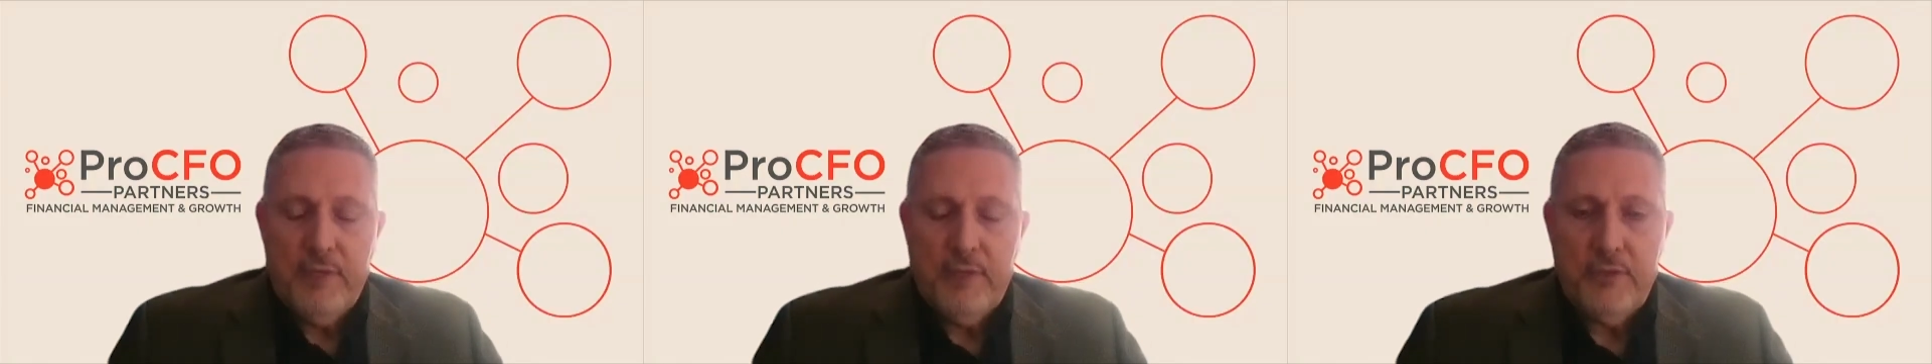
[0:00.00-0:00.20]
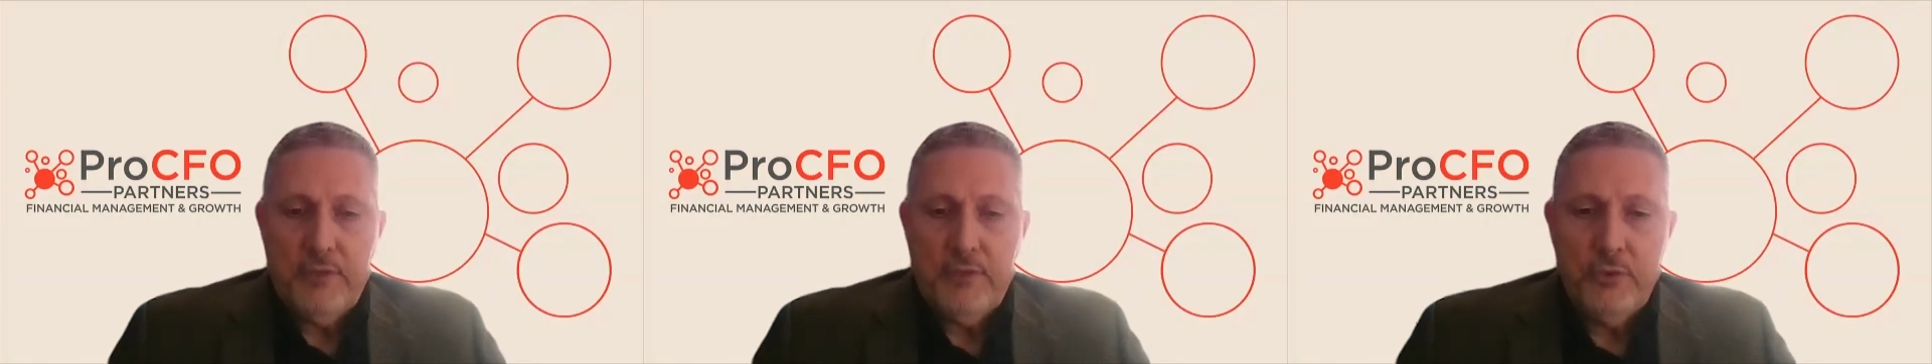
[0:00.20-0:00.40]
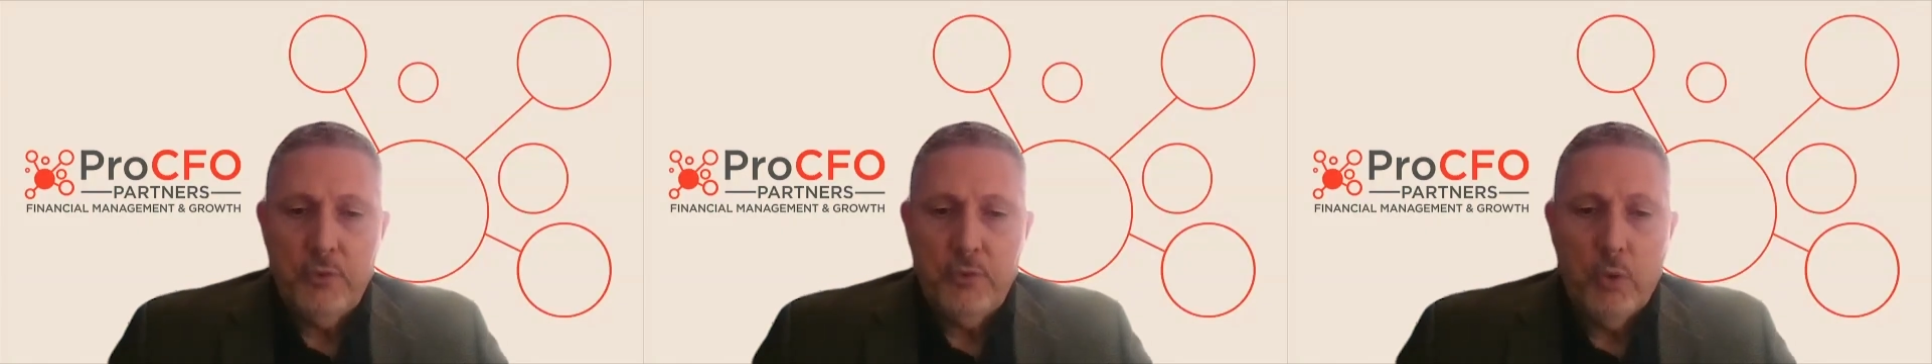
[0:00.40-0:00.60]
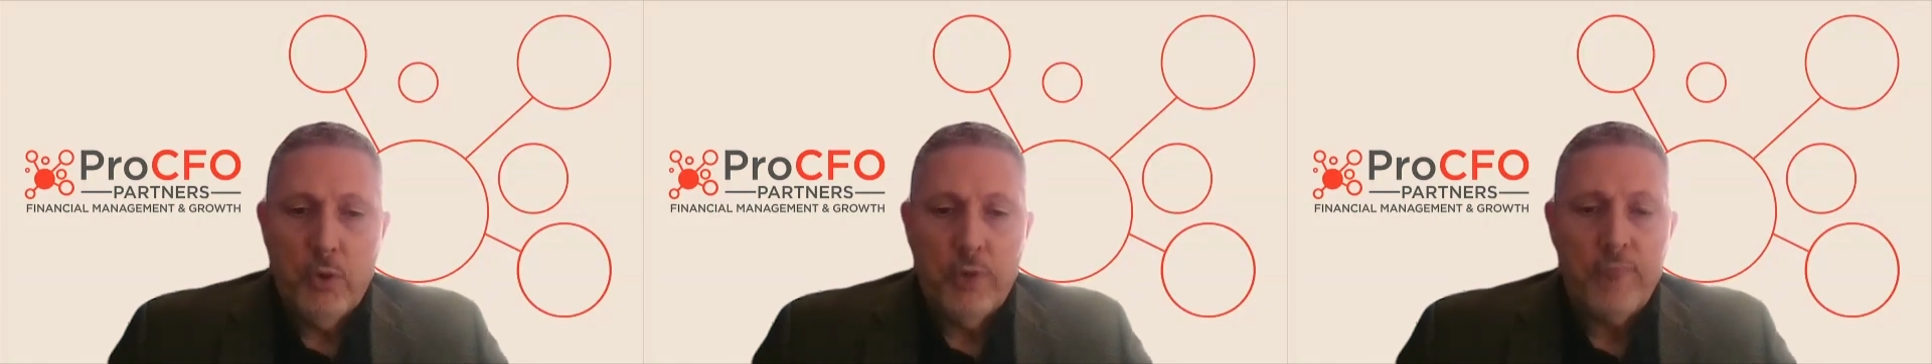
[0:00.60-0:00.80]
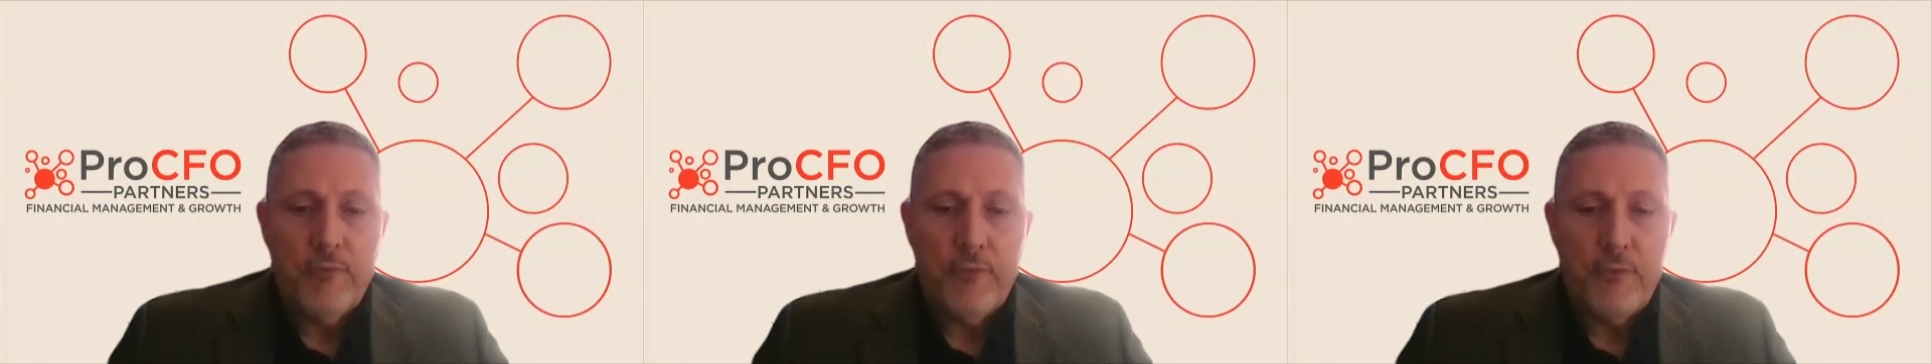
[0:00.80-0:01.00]
to
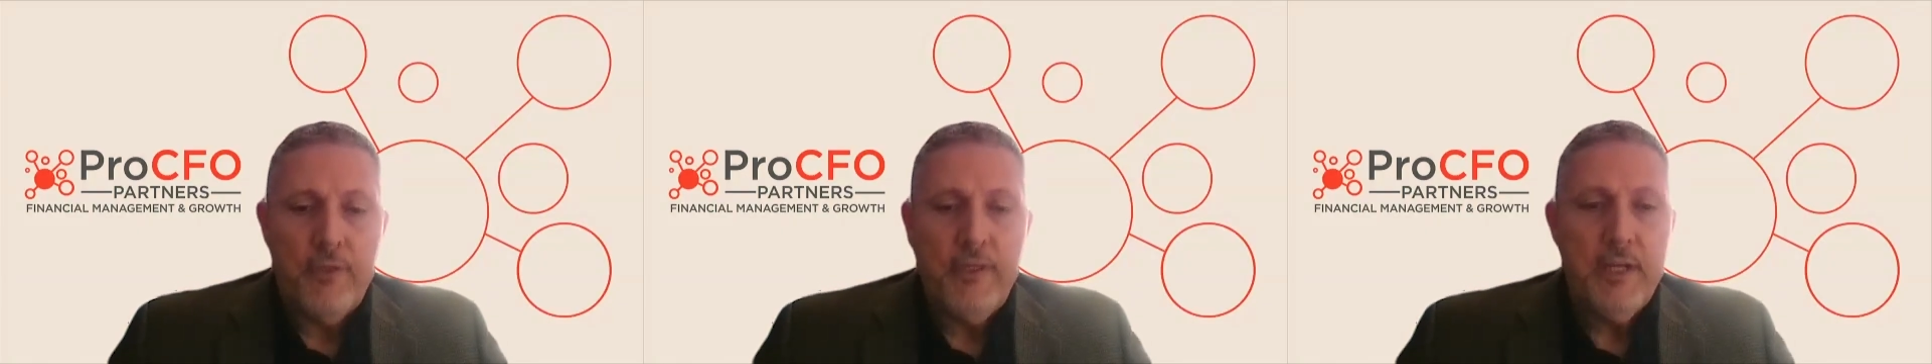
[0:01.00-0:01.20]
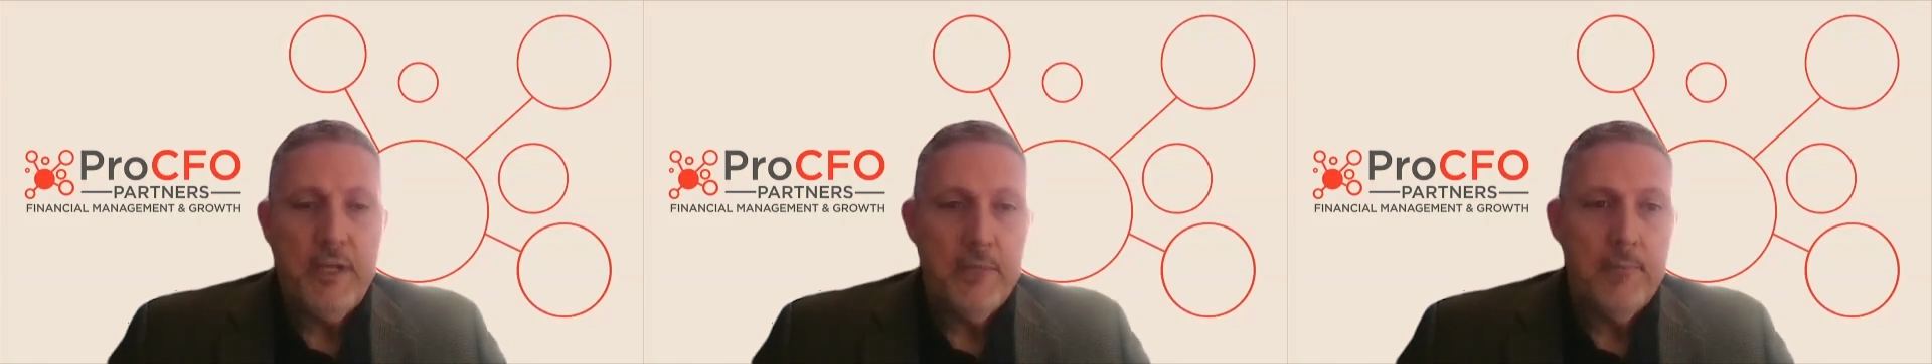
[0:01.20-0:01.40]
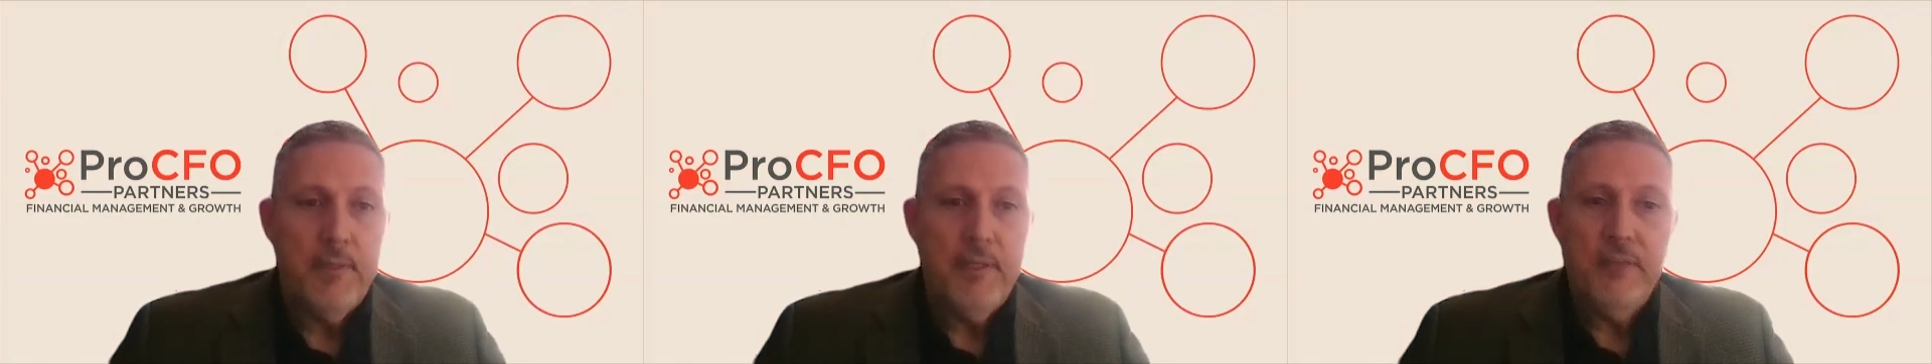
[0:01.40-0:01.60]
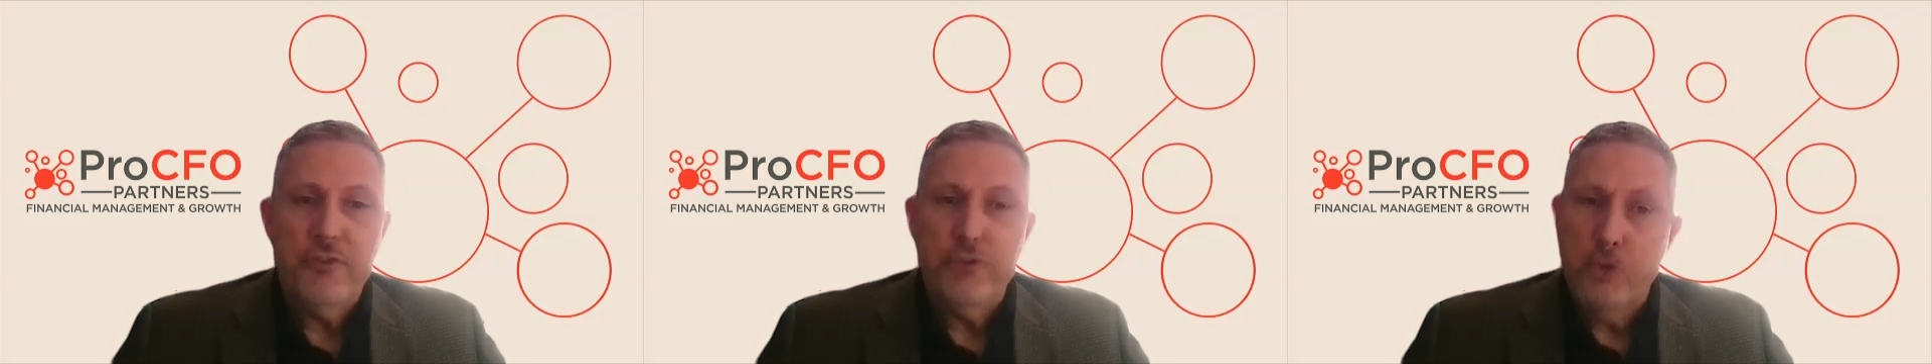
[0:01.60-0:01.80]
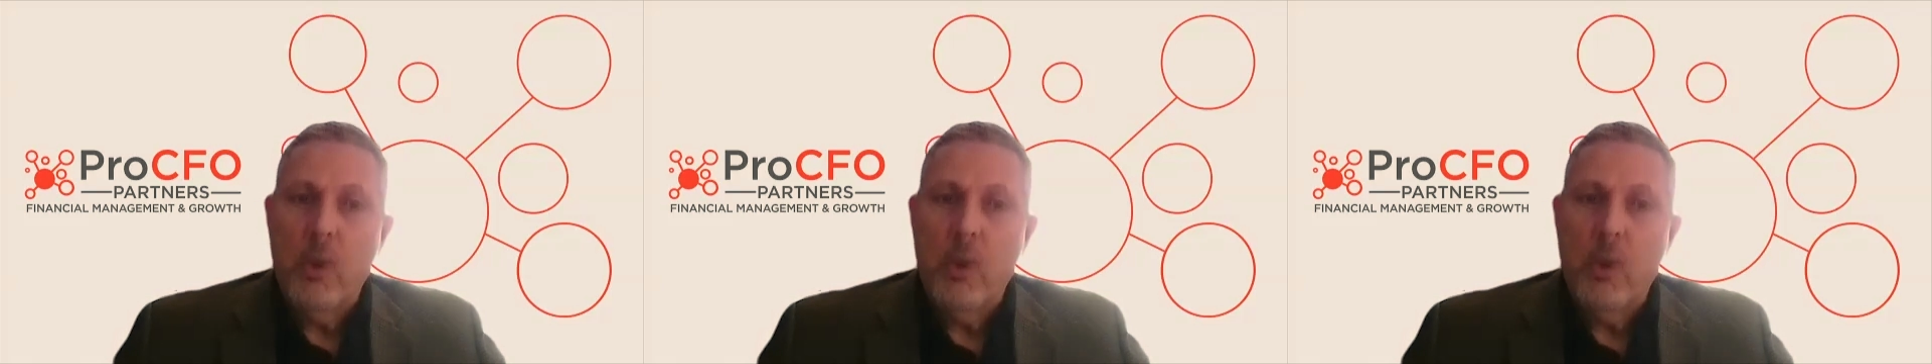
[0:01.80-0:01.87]
work for three companies,